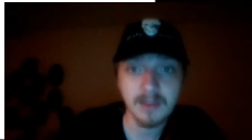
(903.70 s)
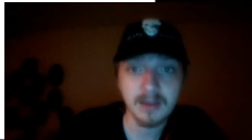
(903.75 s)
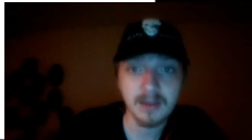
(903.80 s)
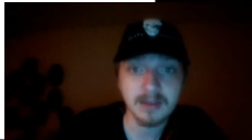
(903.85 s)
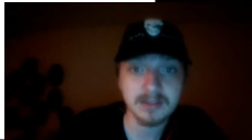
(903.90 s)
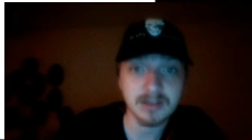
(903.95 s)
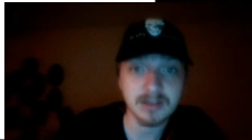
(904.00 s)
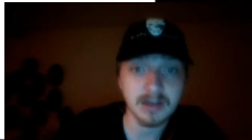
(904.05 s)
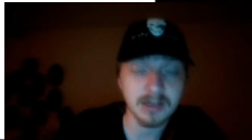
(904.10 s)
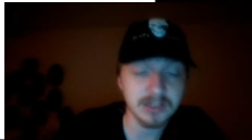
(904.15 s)

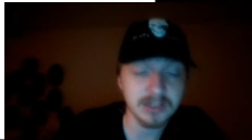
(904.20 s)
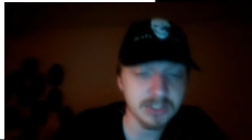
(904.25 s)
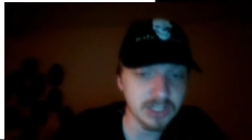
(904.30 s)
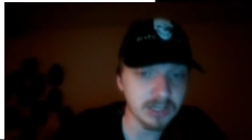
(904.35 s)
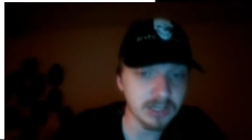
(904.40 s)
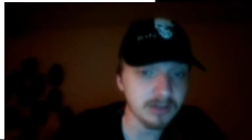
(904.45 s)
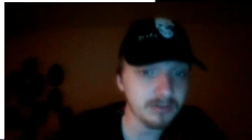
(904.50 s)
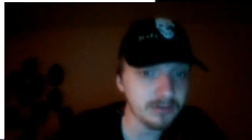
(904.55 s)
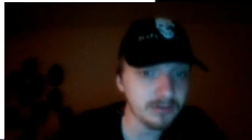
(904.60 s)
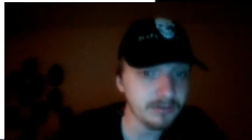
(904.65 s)
sorry,
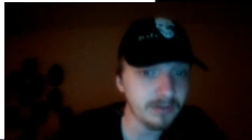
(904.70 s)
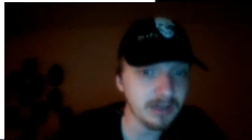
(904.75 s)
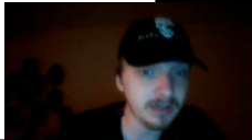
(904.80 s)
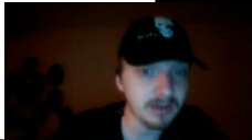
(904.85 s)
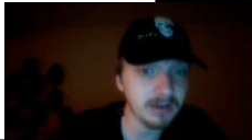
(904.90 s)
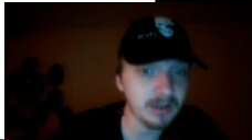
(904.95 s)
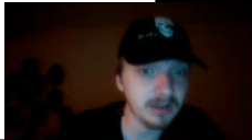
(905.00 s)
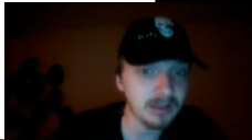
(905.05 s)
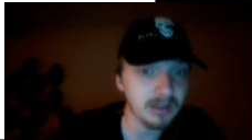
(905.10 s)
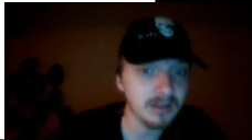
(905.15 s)
channel
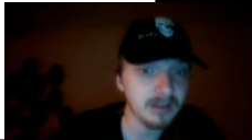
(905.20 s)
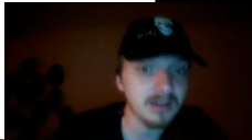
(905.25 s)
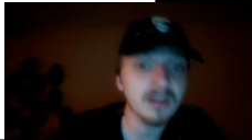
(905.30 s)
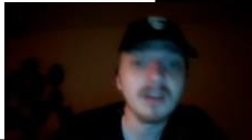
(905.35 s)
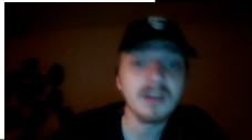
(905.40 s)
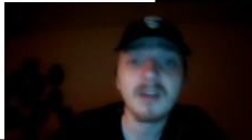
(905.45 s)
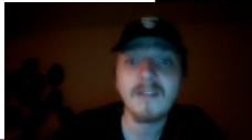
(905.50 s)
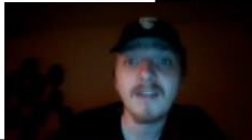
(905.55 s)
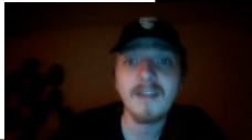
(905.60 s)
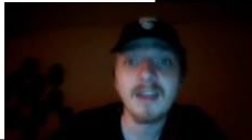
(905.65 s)
divinity,
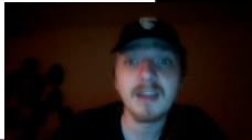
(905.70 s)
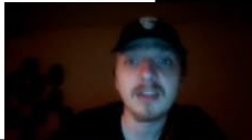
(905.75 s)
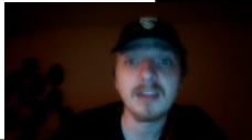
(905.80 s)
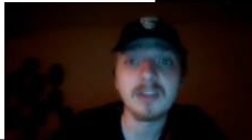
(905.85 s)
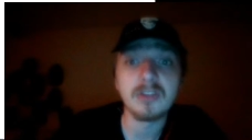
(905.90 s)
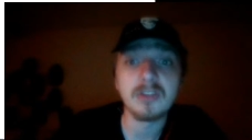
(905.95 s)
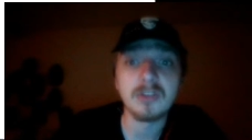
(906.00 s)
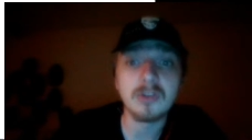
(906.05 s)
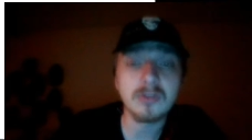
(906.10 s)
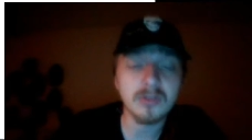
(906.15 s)

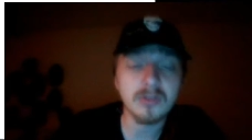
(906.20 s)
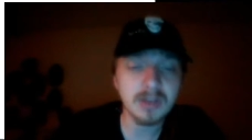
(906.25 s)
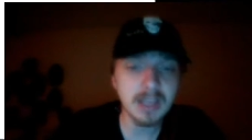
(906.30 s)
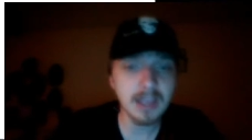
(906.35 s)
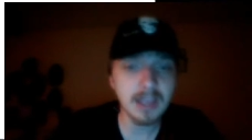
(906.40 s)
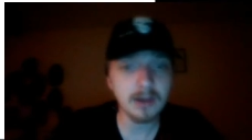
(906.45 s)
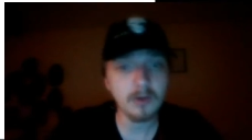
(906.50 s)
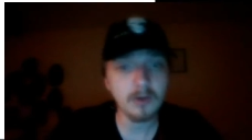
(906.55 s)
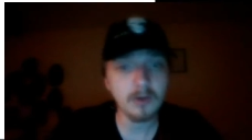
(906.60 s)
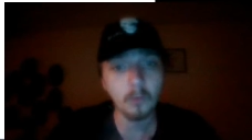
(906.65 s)
you
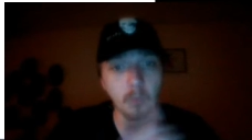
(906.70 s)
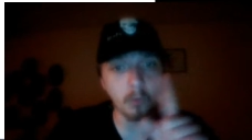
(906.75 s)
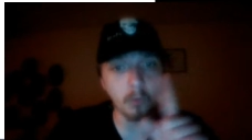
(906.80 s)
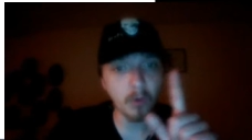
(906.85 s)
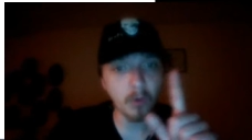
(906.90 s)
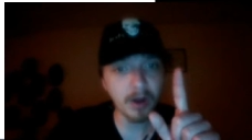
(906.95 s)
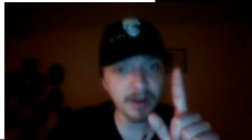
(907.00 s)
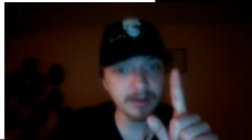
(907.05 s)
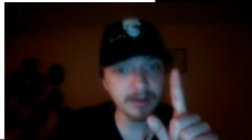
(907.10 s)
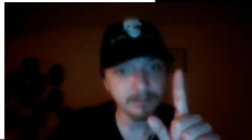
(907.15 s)
create
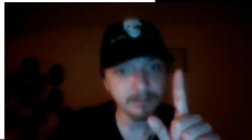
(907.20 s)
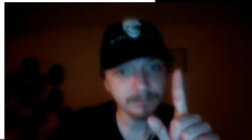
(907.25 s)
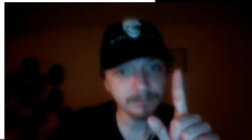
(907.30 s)
one